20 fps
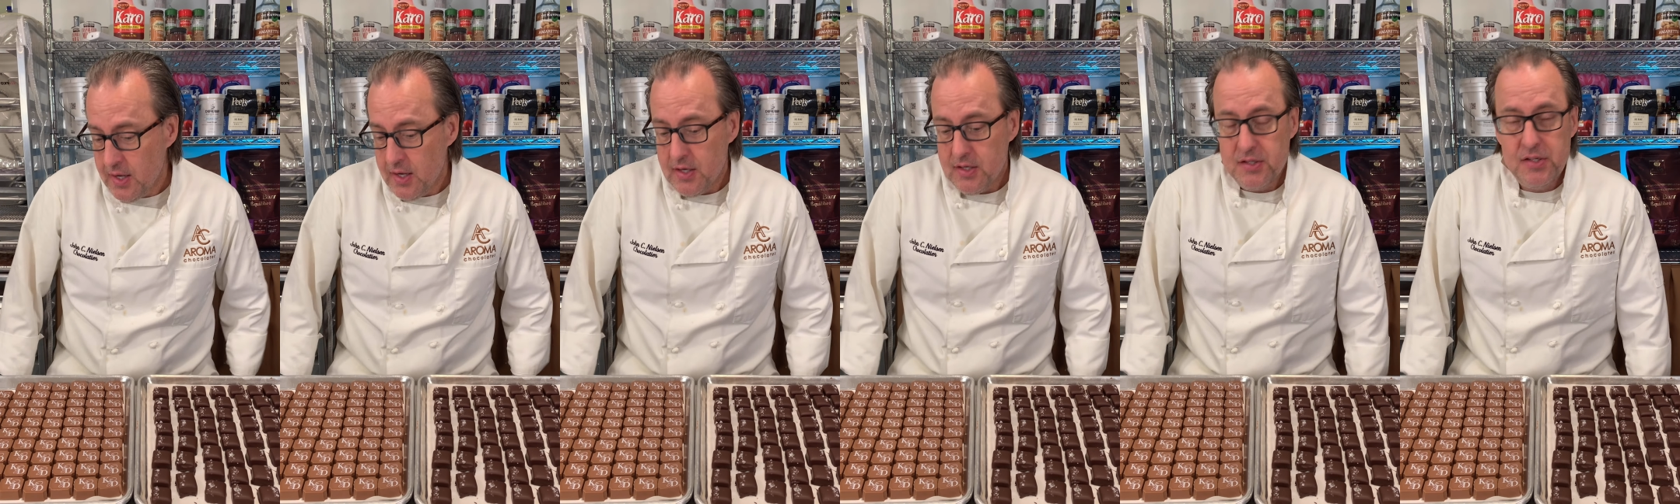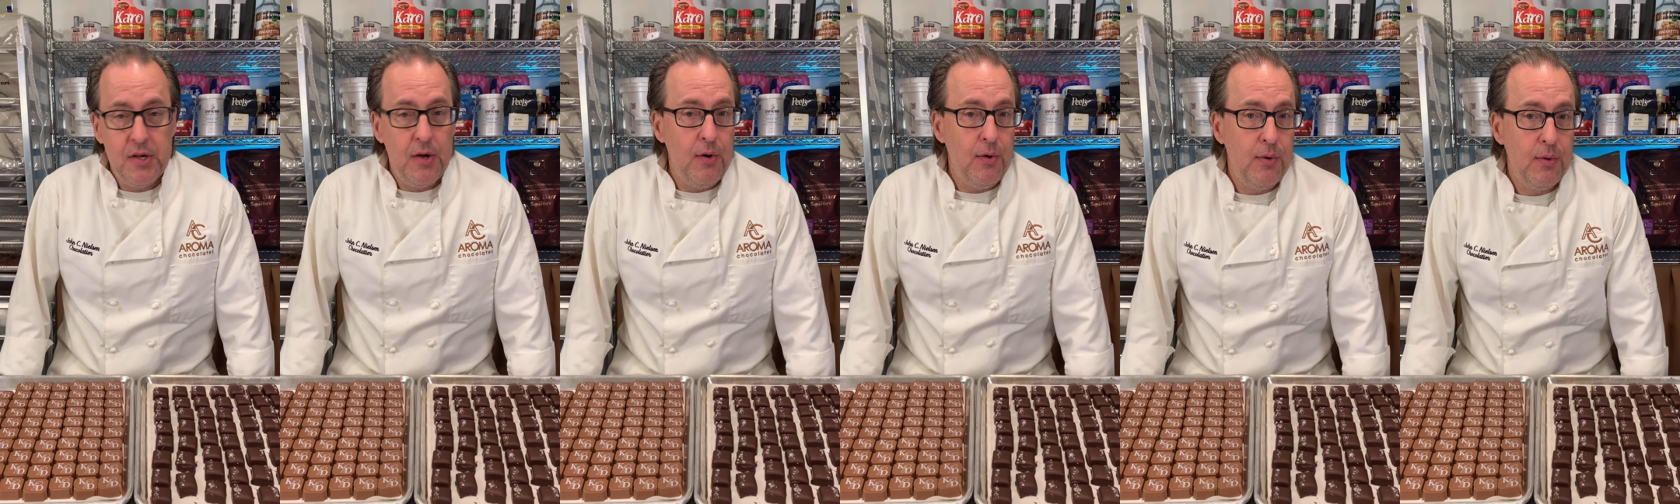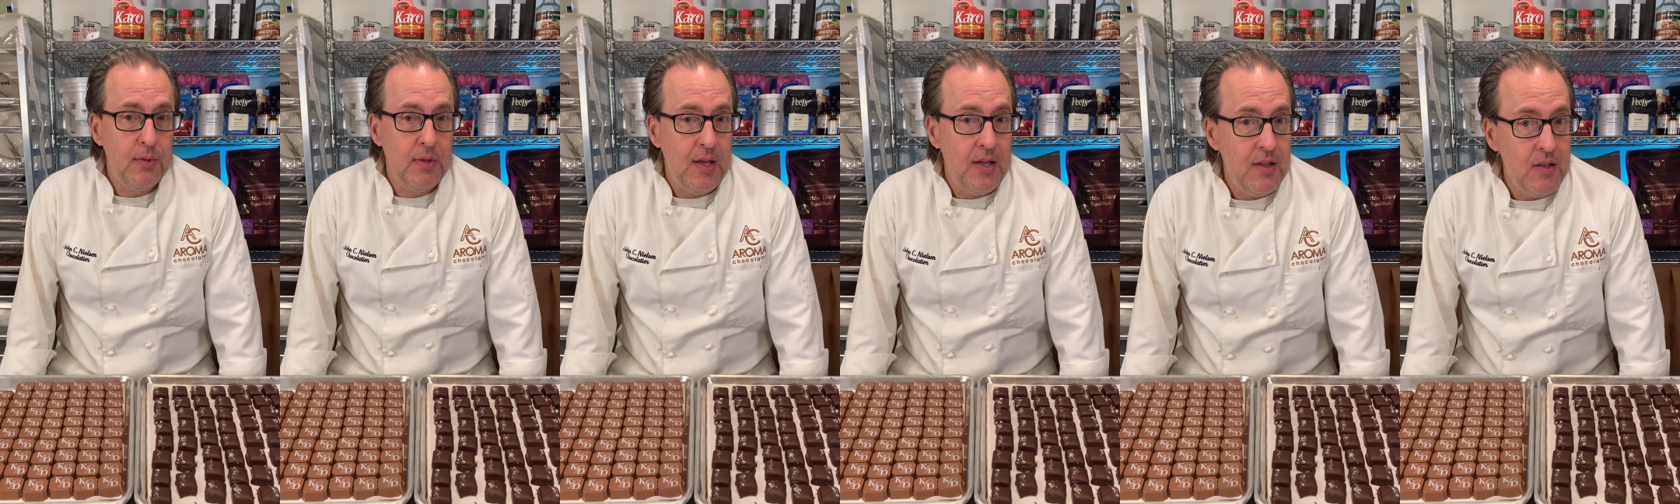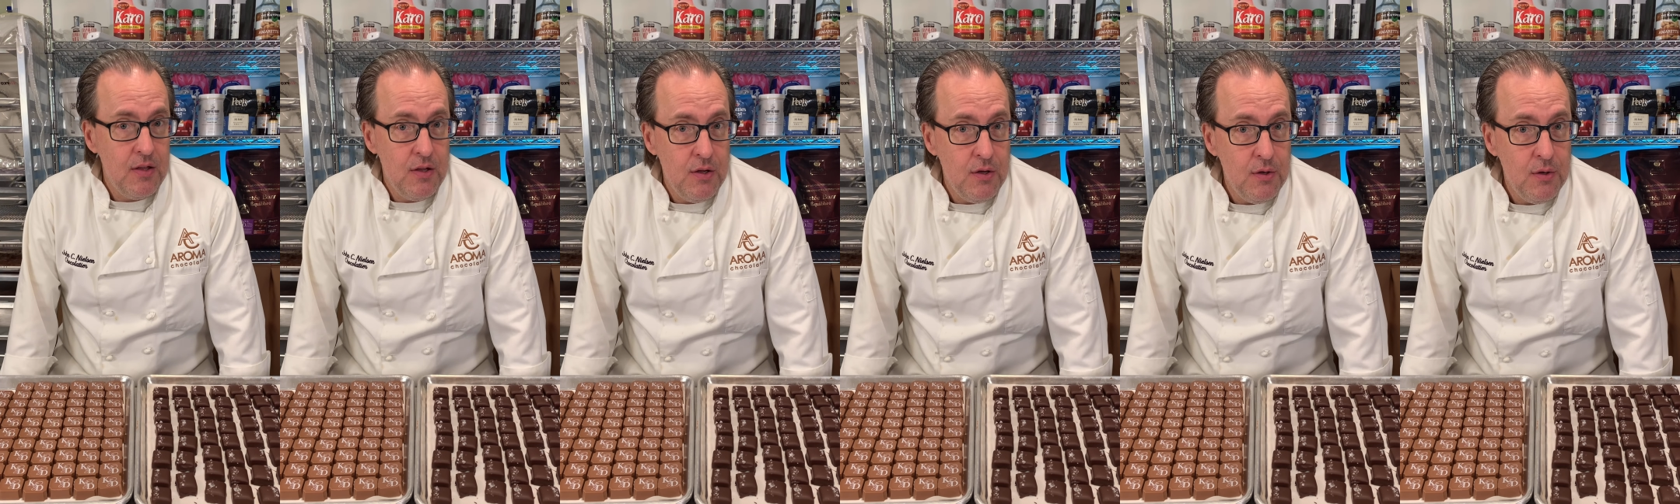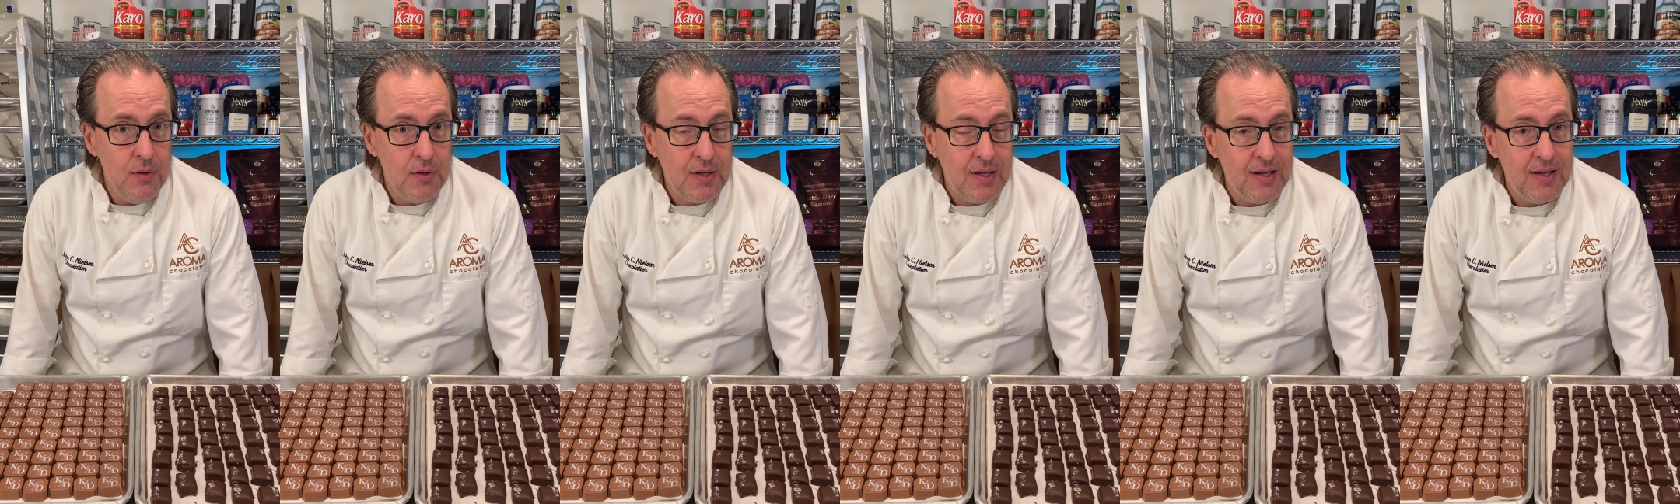so that
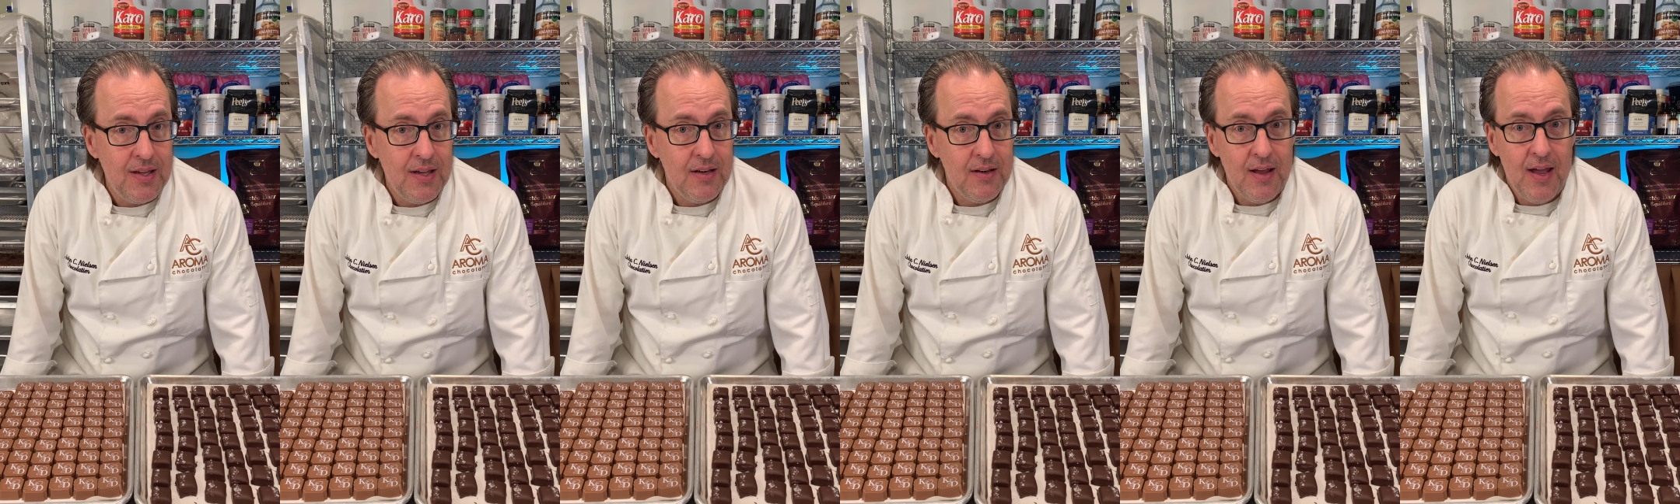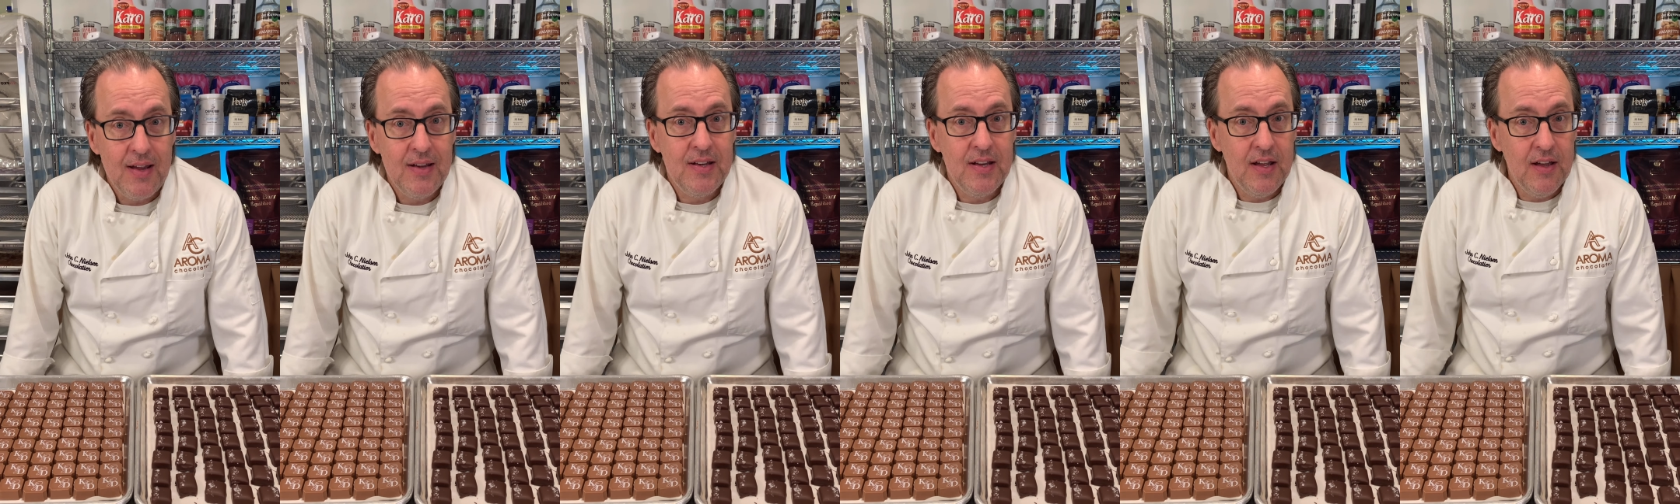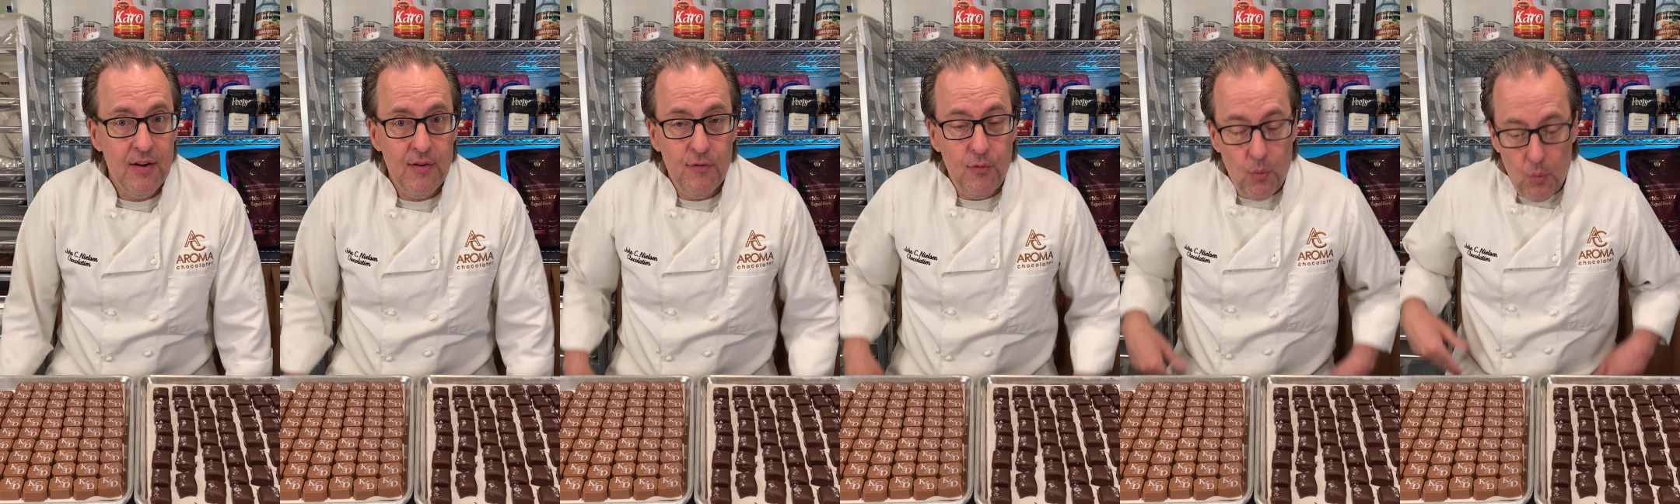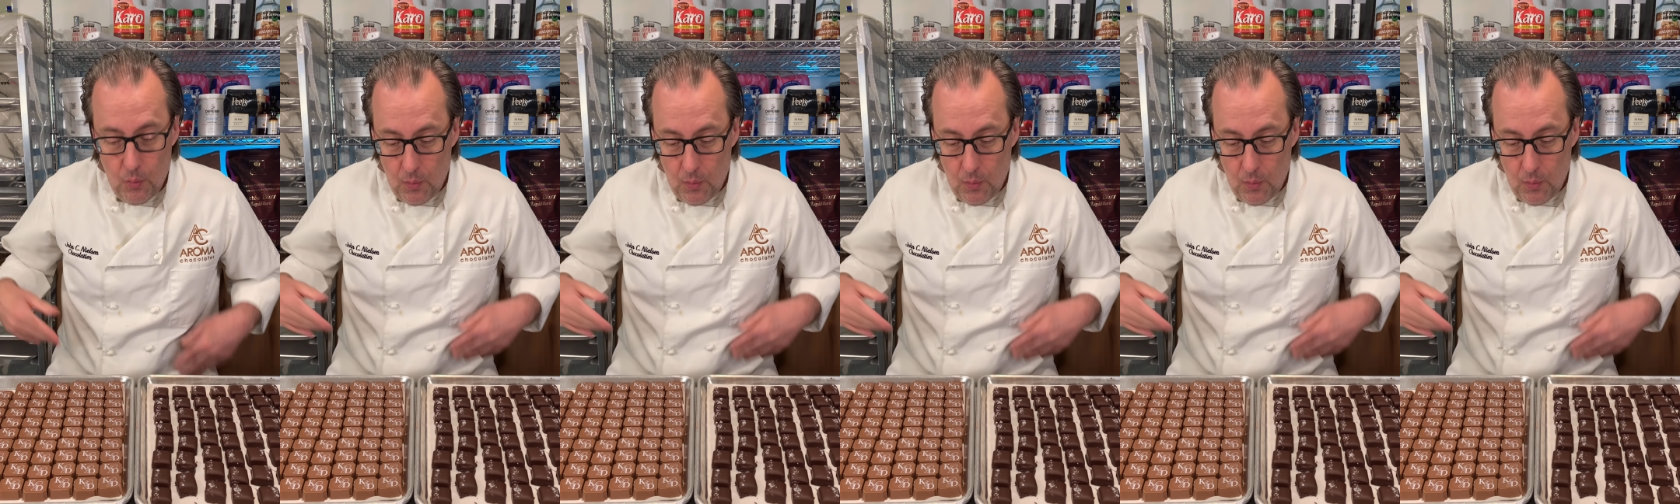you can get an idea of